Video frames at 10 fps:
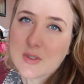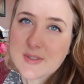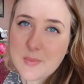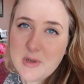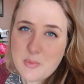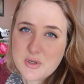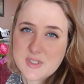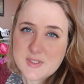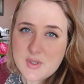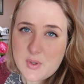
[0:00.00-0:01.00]
got so many
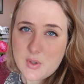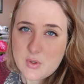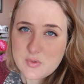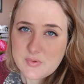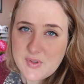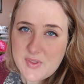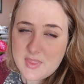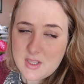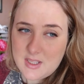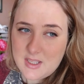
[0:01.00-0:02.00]
projects going on, so I'm
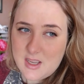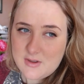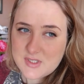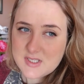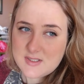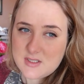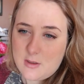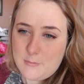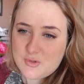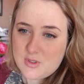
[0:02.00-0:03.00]
thinking I'll just
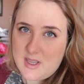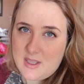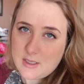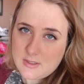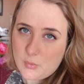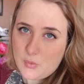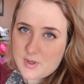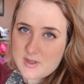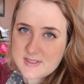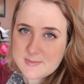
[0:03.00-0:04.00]
um, try and
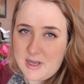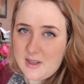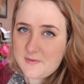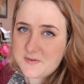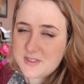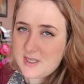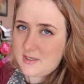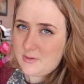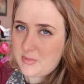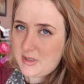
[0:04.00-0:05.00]
organize my life today a
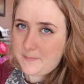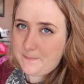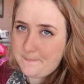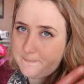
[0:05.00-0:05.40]
little bit.